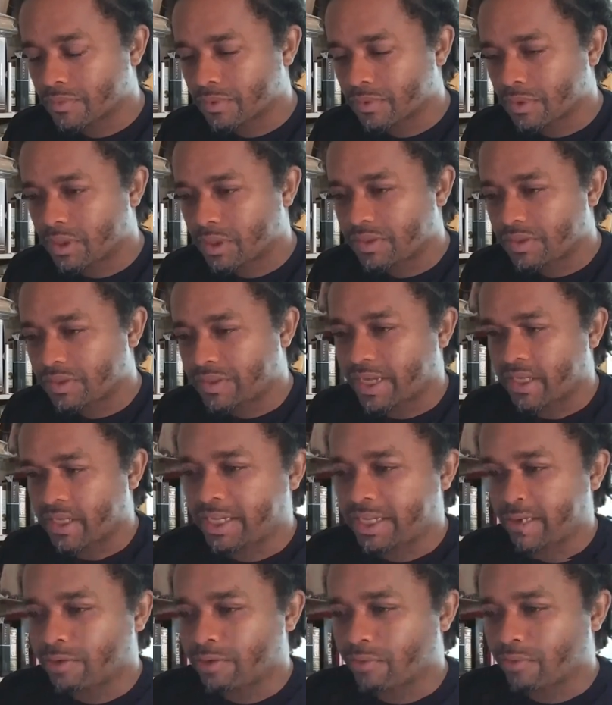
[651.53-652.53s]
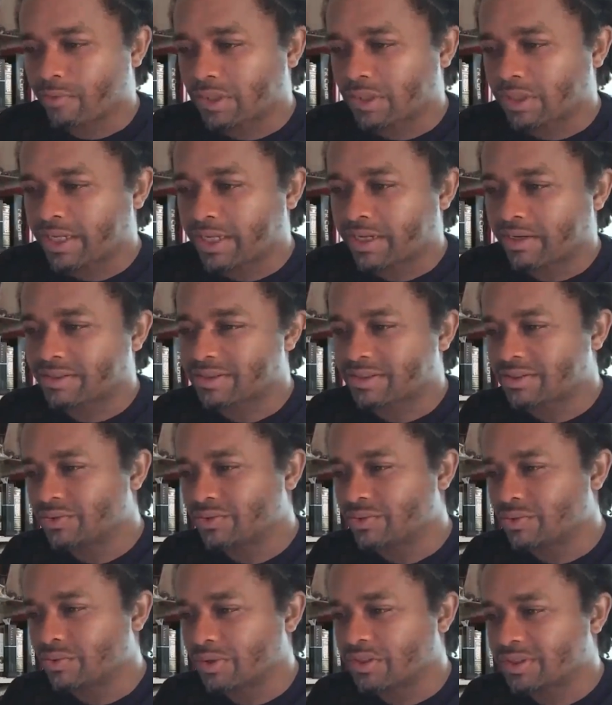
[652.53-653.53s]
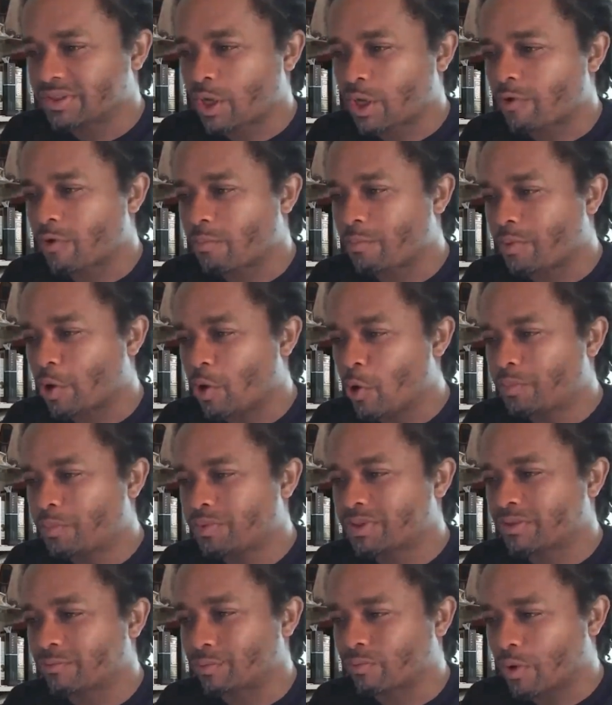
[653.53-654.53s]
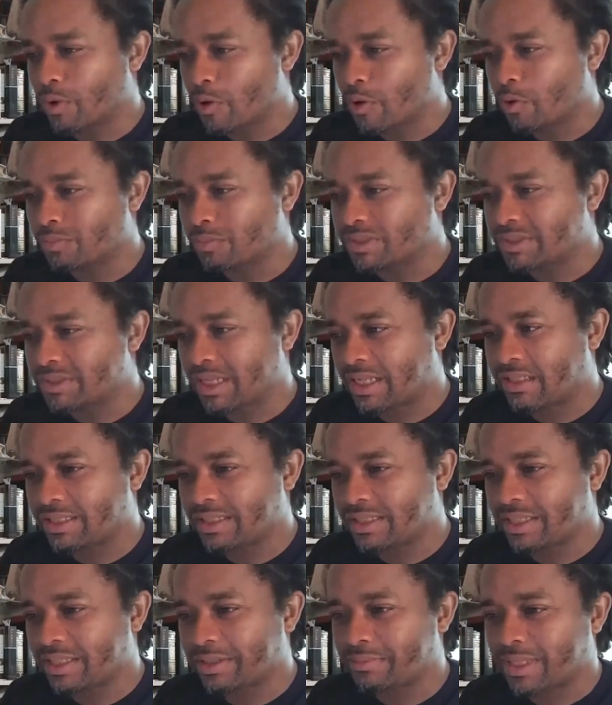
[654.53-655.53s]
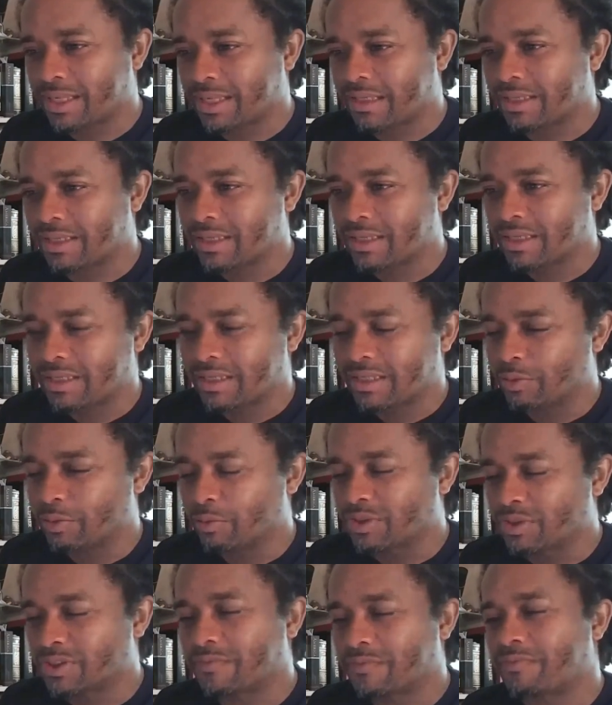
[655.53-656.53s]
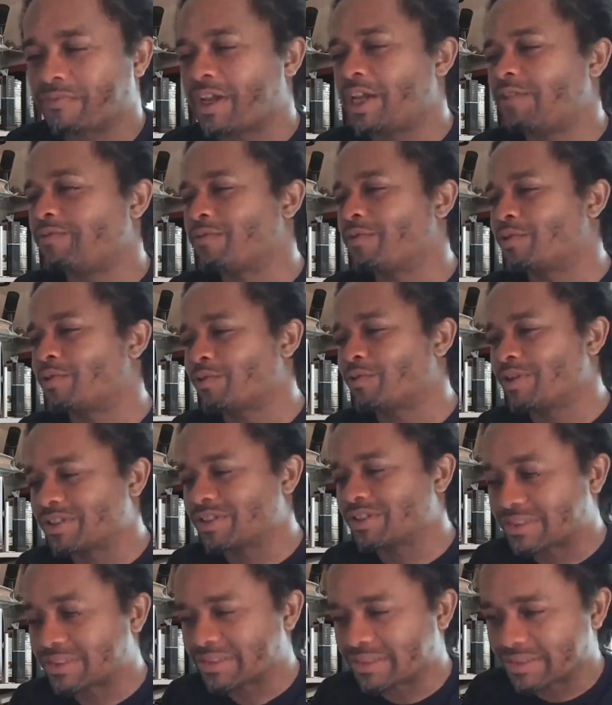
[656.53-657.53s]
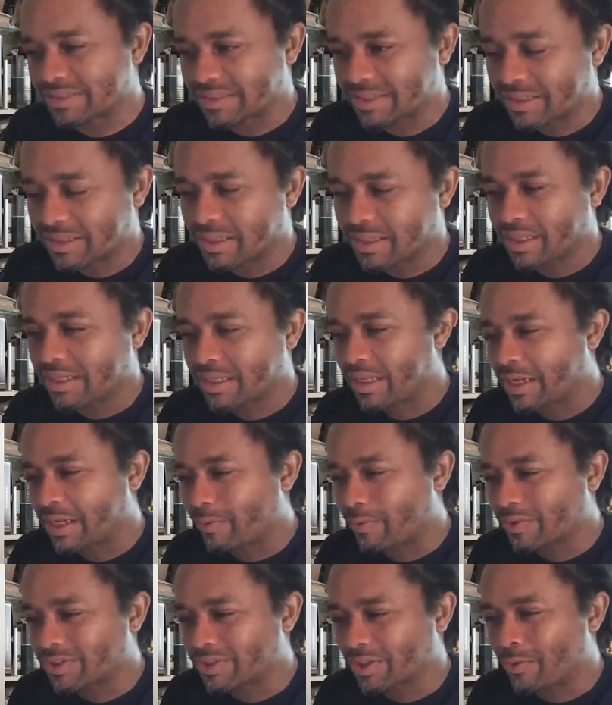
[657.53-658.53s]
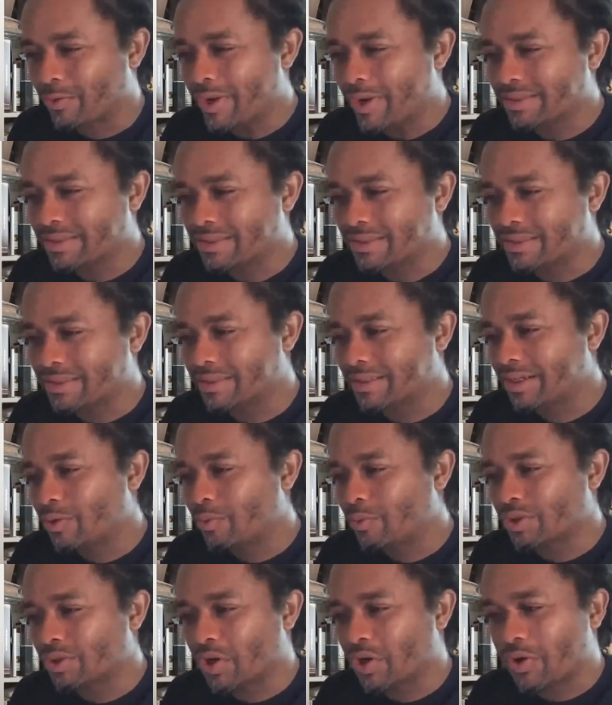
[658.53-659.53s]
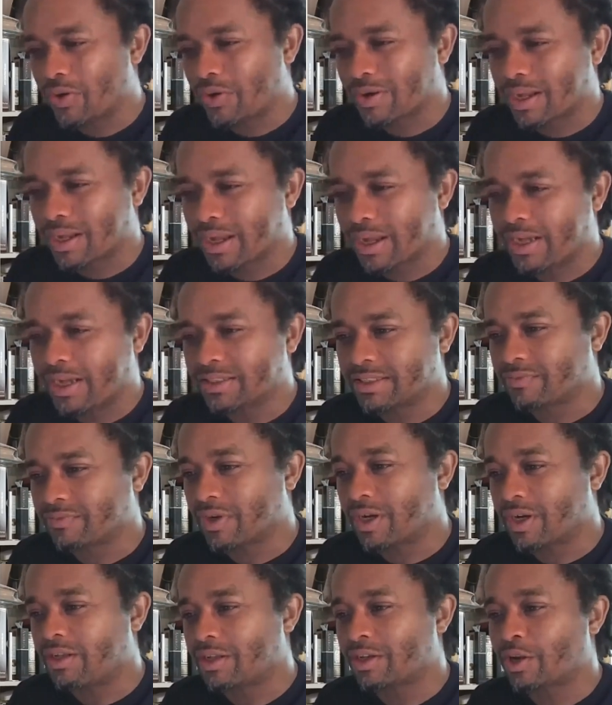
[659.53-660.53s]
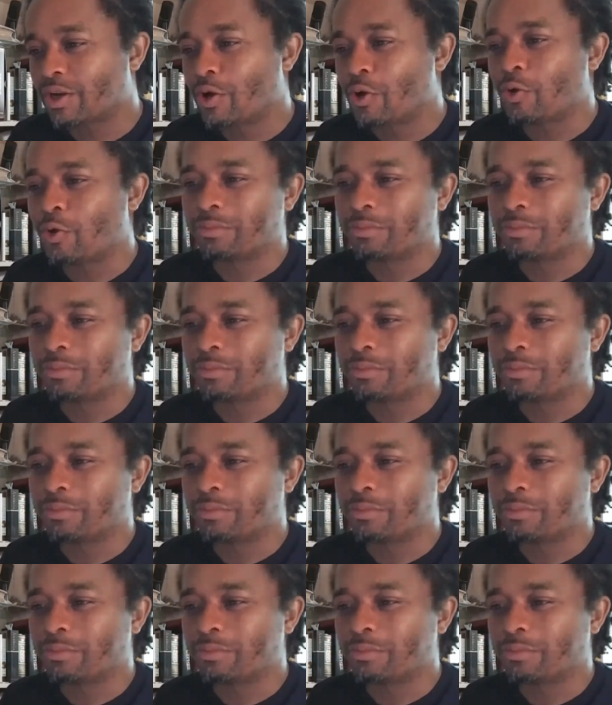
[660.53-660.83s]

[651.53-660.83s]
That king wrote letters to several popes in Rome, telling them that he was a faithful Christian and was acquainted with all kinds of unknown